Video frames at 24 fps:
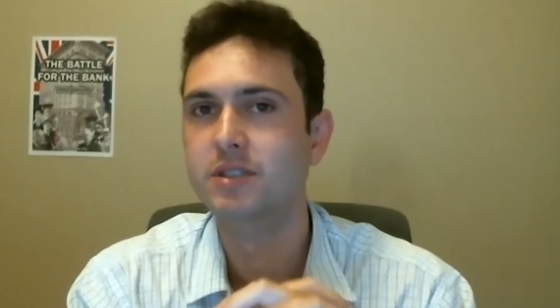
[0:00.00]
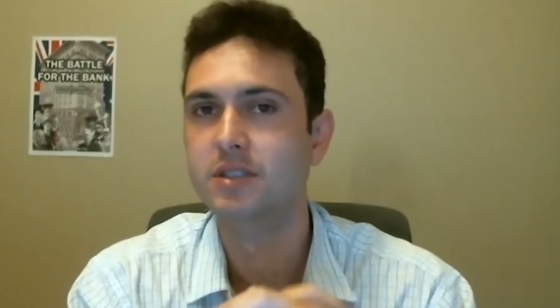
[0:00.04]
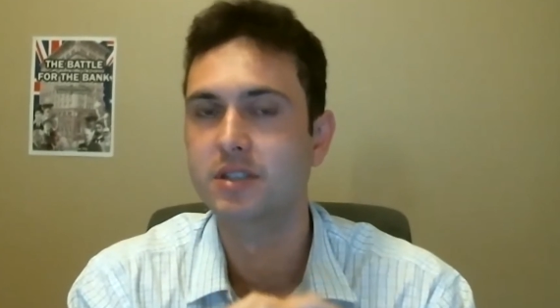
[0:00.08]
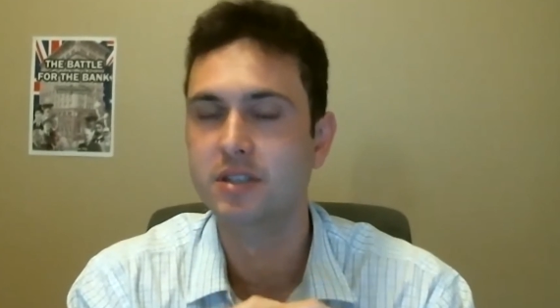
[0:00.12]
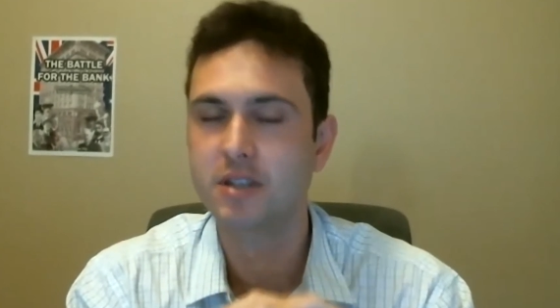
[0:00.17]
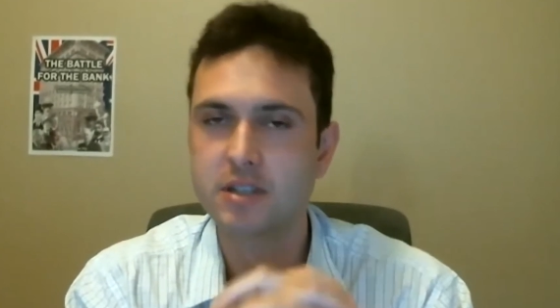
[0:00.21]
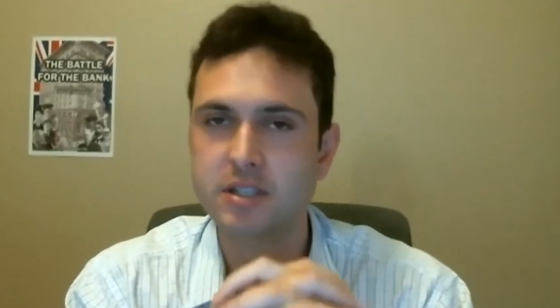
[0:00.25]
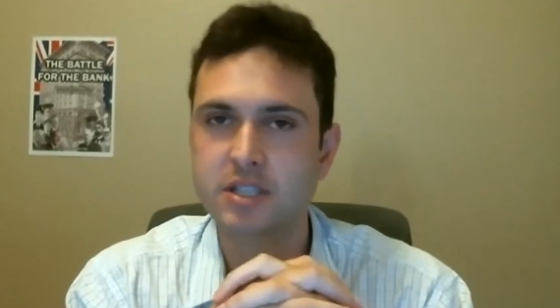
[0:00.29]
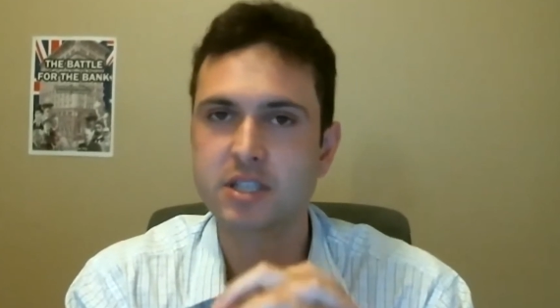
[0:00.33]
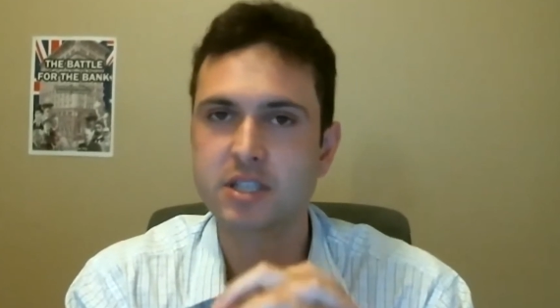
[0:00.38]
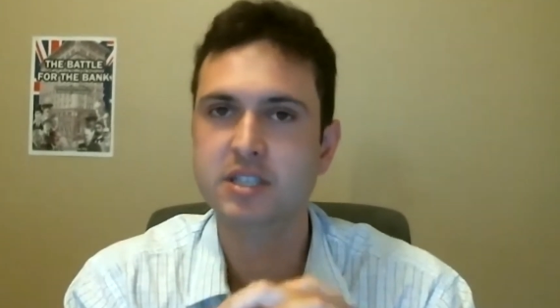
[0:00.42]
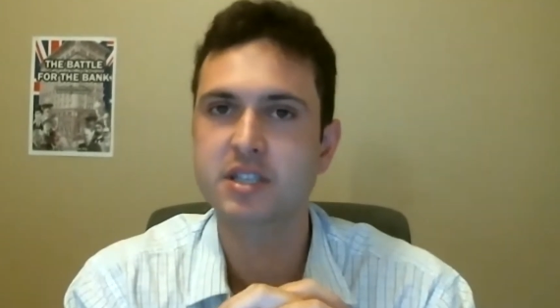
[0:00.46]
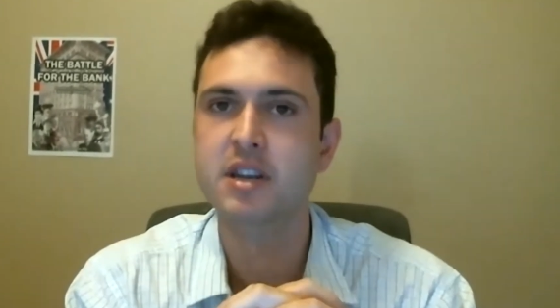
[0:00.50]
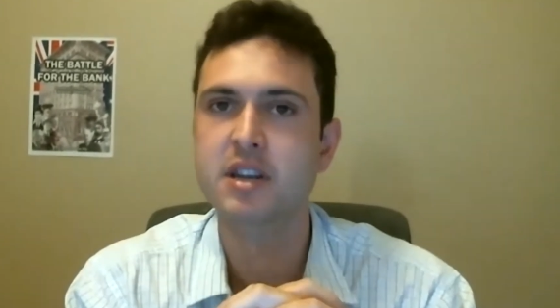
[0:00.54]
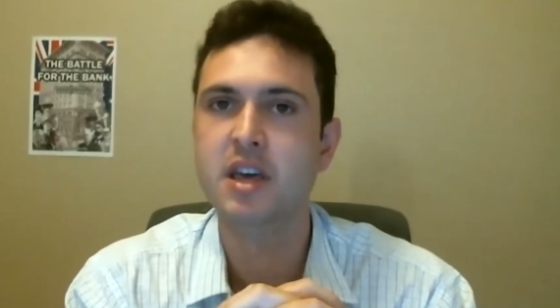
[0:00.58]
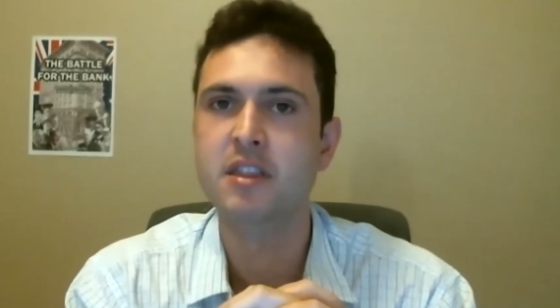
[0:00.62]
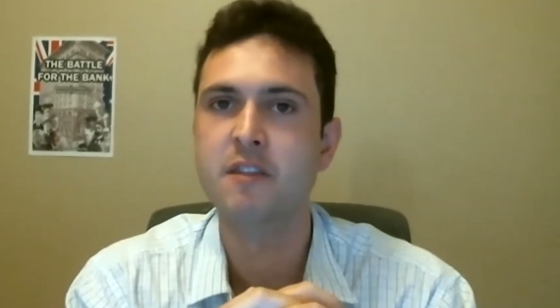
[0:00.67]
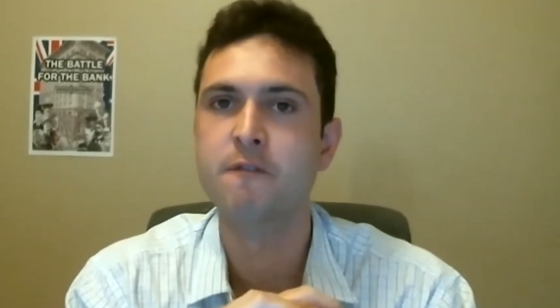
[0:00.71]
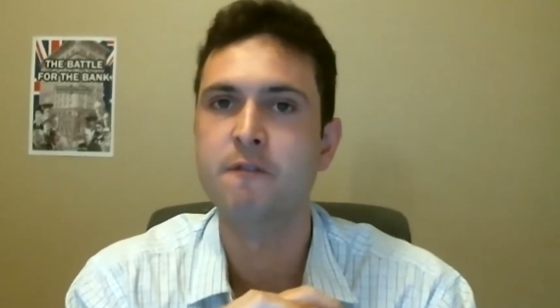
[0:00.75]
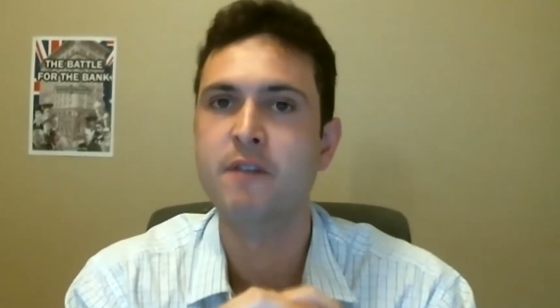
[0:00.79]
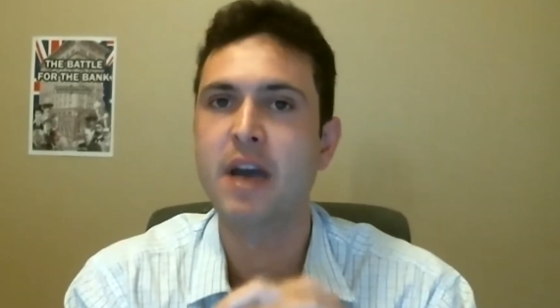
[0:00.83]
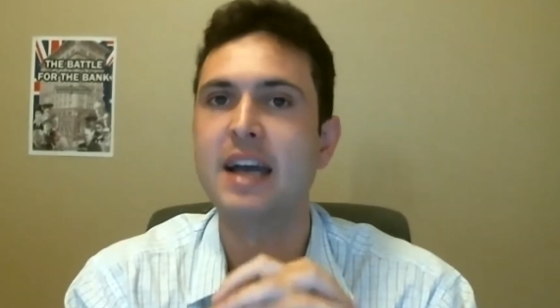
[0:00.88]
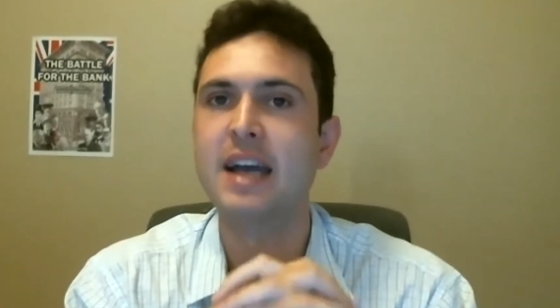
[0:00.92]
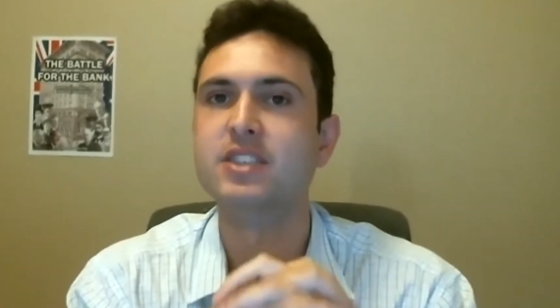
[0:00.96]
you know, just
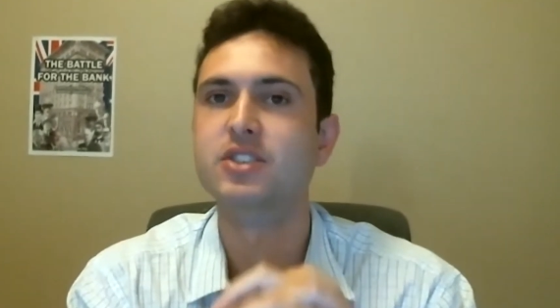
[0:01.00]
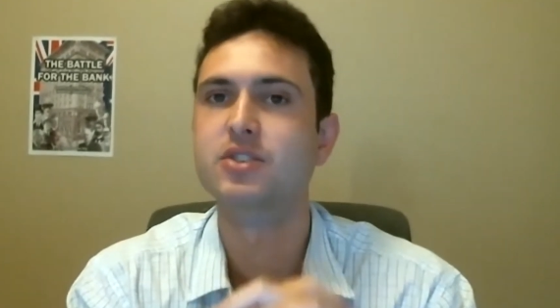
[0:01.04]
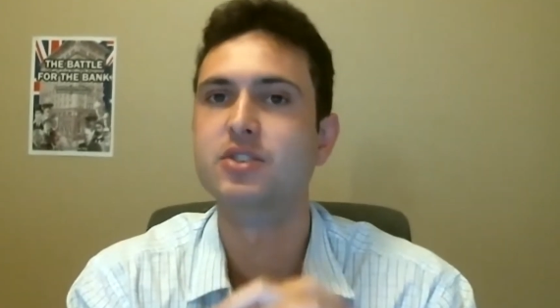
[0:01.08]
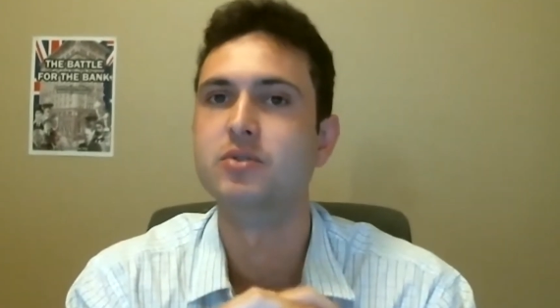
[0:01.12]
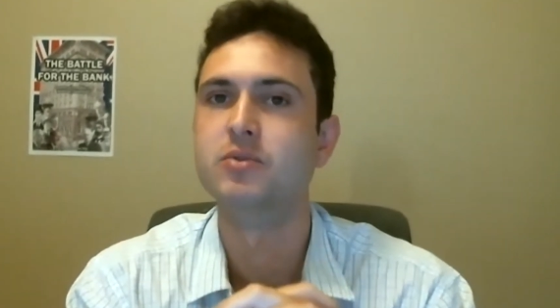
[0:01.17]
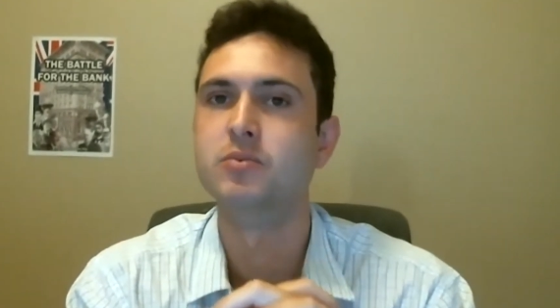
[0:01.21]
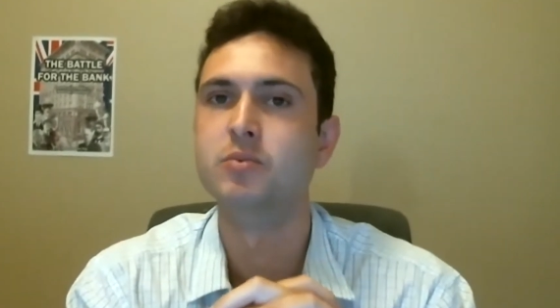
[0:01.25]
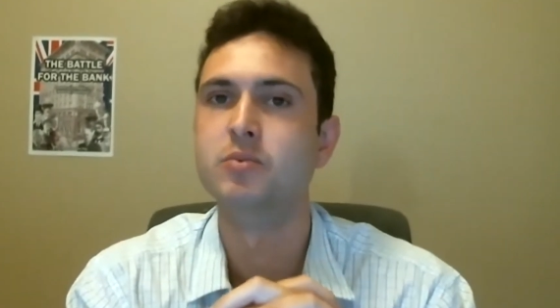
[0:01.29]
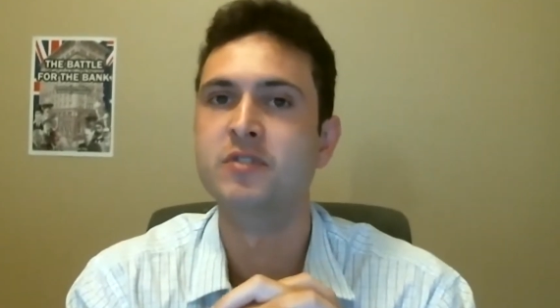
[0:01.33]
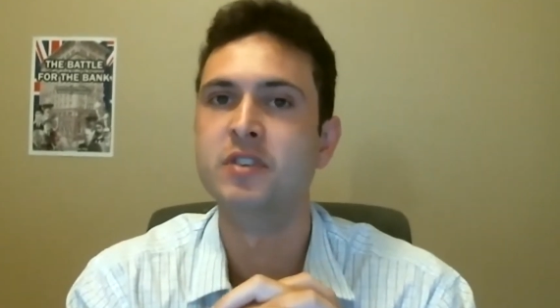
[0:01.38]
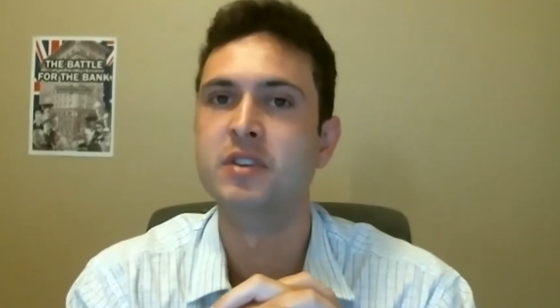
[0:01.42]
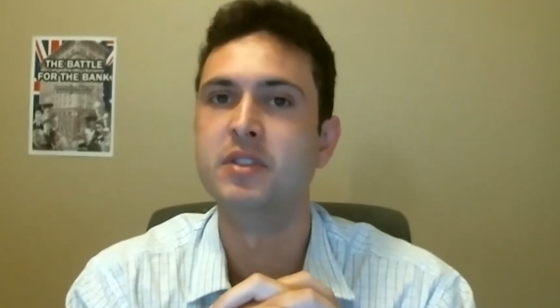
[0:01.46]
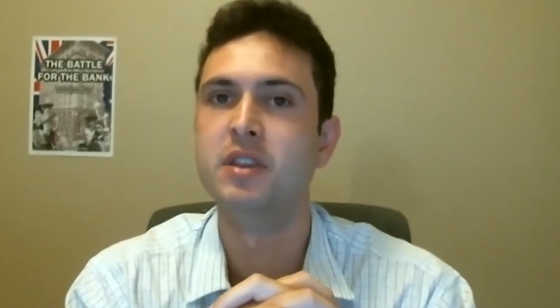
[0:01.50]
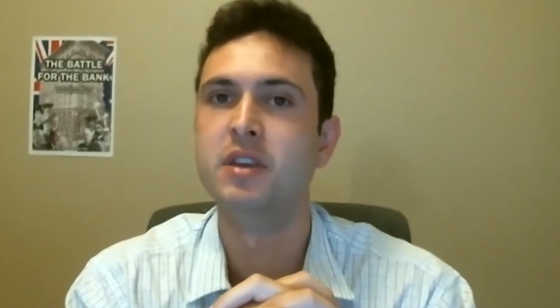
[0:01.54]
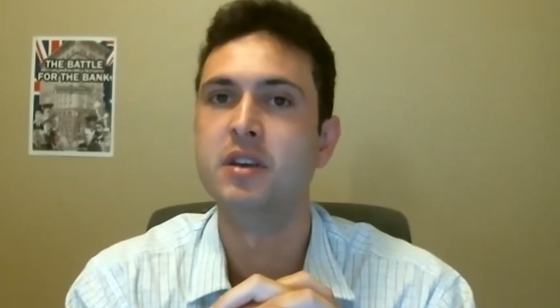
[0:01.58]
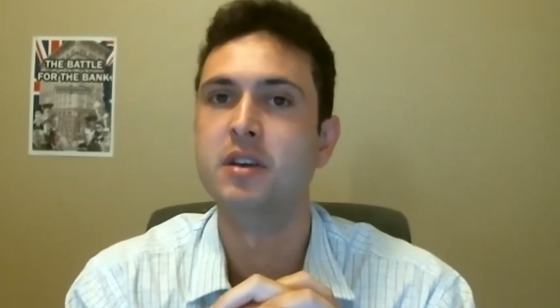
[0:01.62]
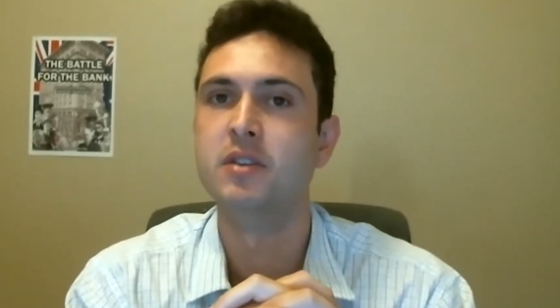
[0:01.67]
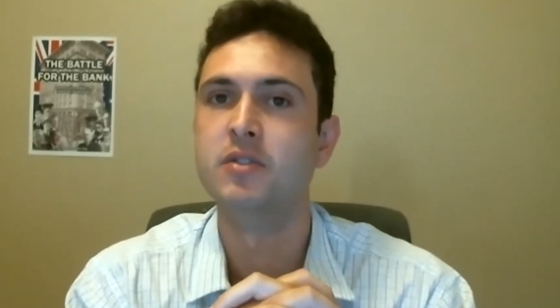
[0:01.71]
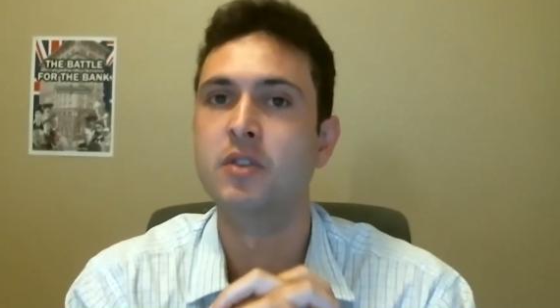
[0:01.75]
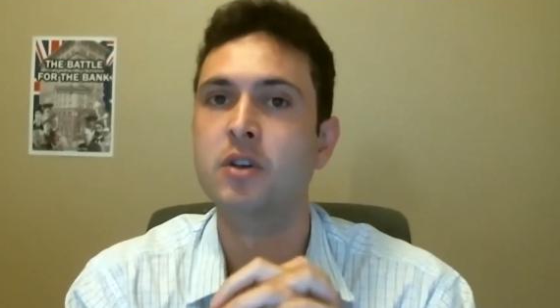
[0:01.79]
another vassal within the